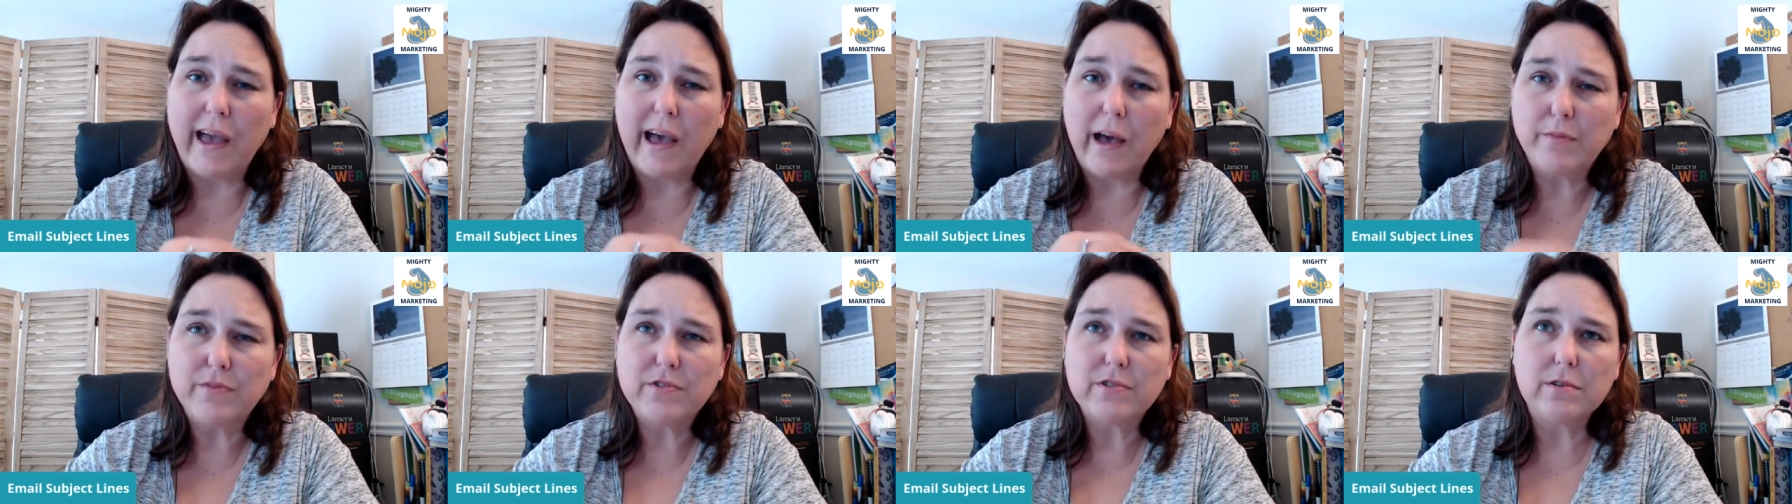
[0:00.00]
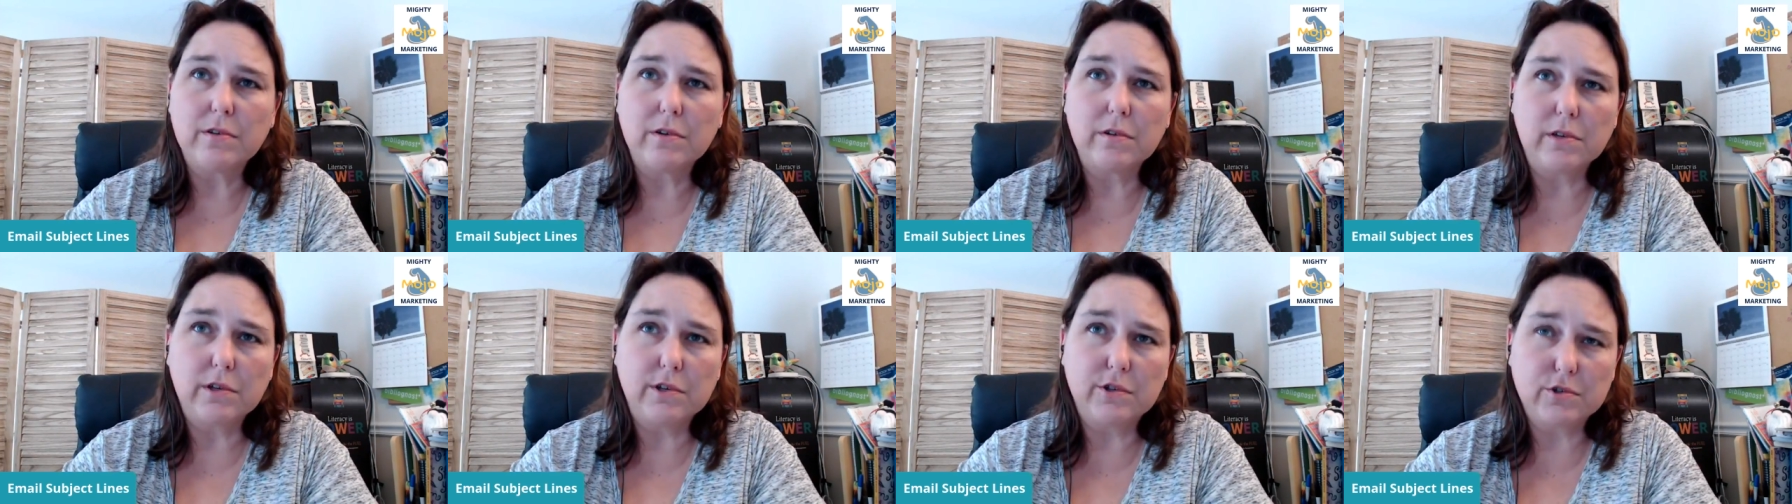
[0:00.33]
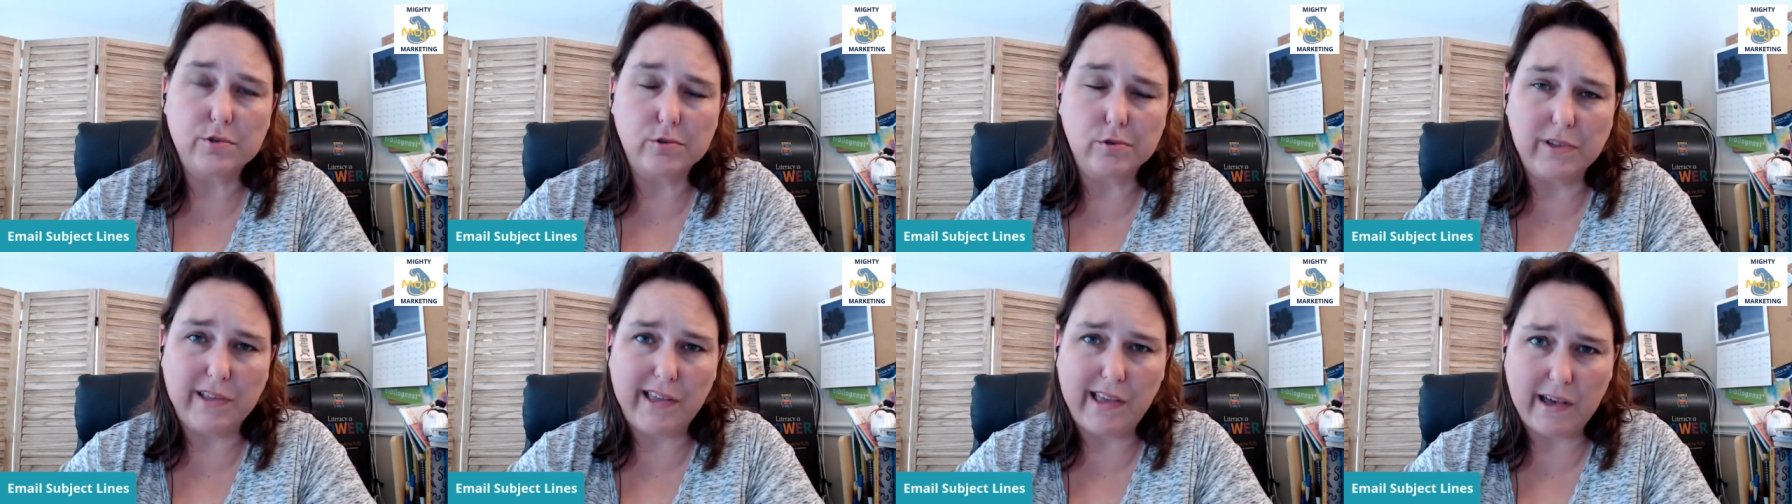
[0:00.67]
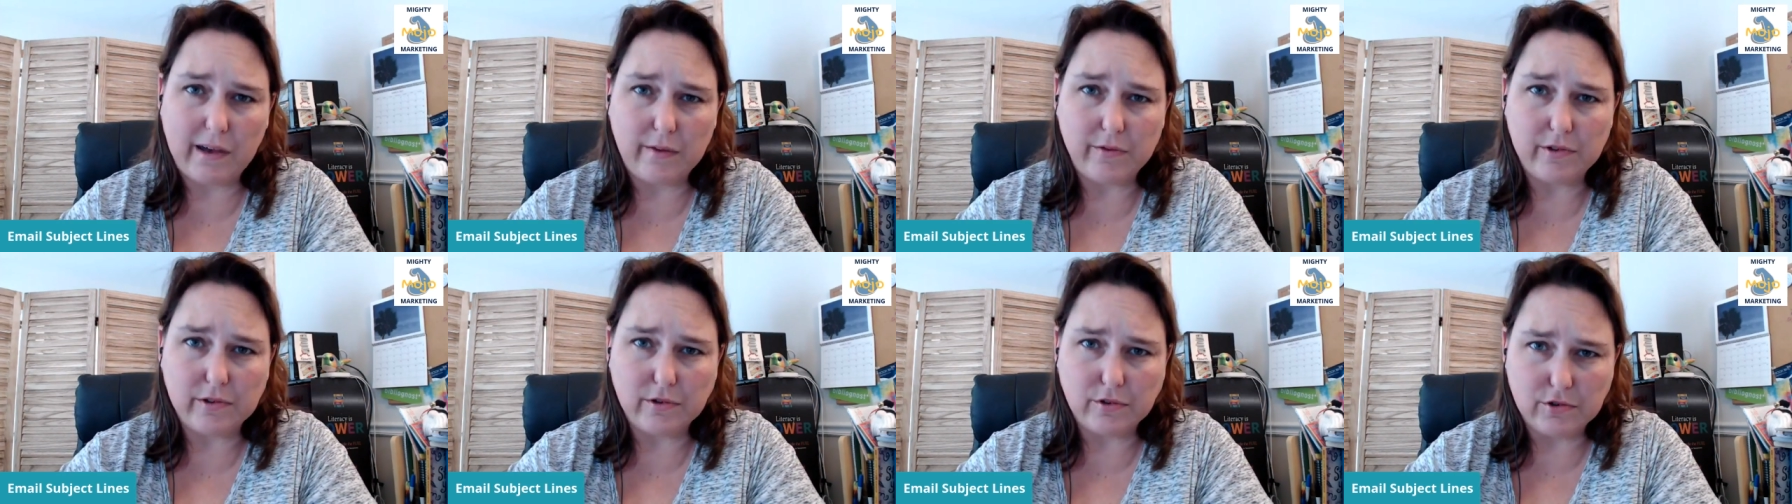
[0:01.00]
absolutely truly
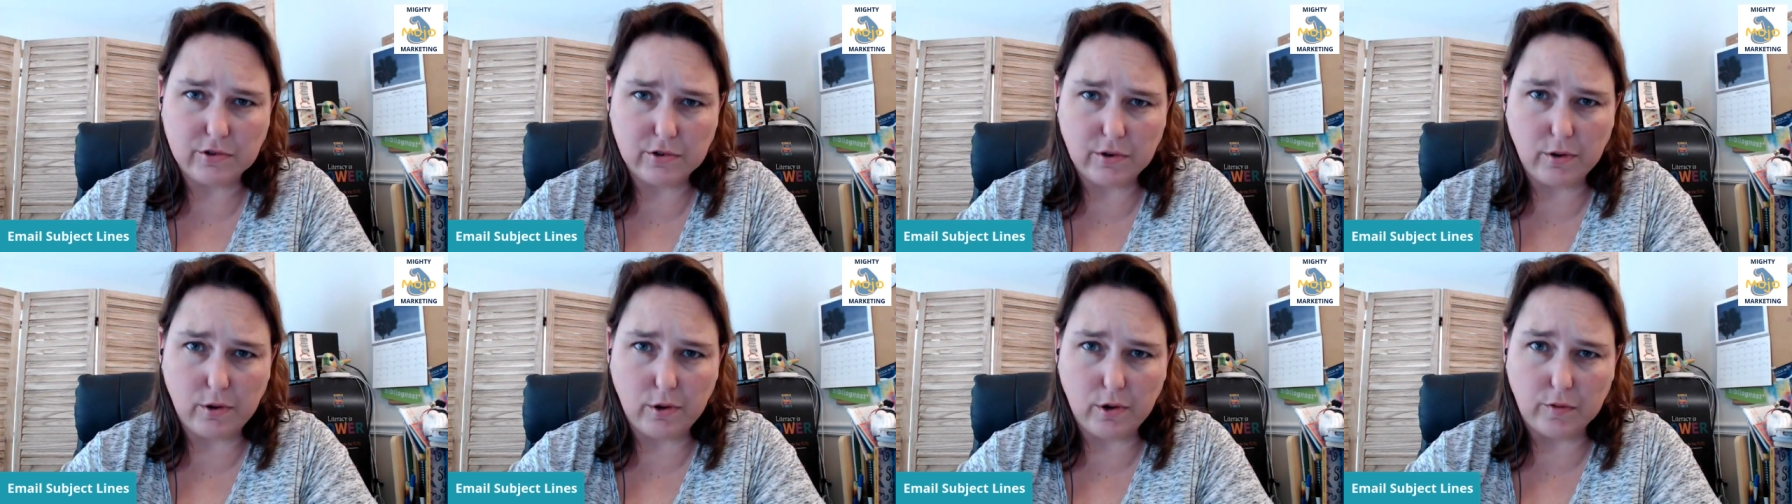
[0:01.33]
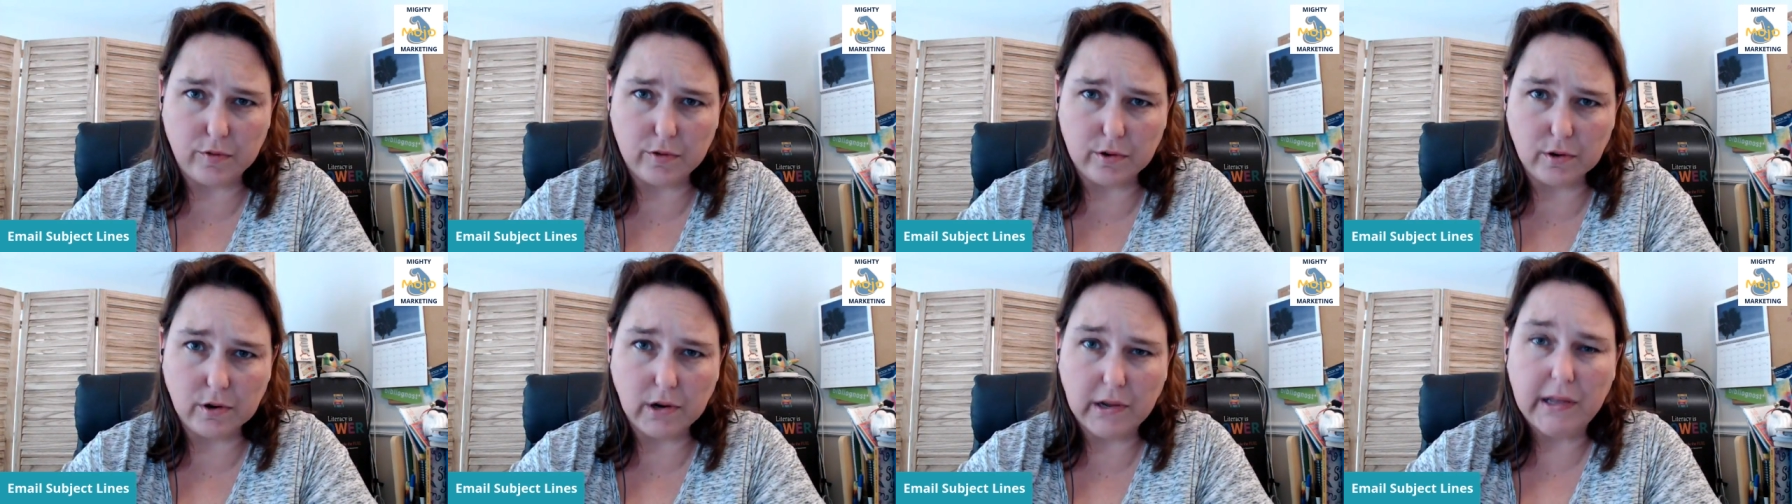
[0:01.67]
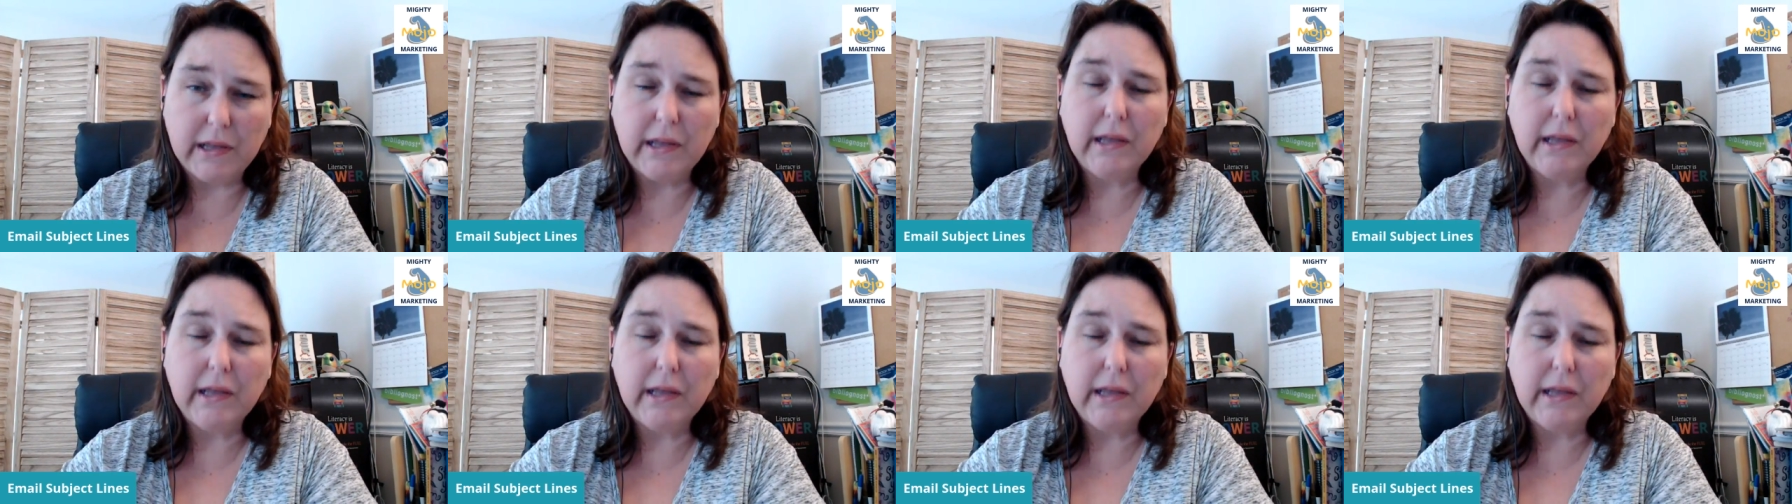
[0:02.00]
have control over,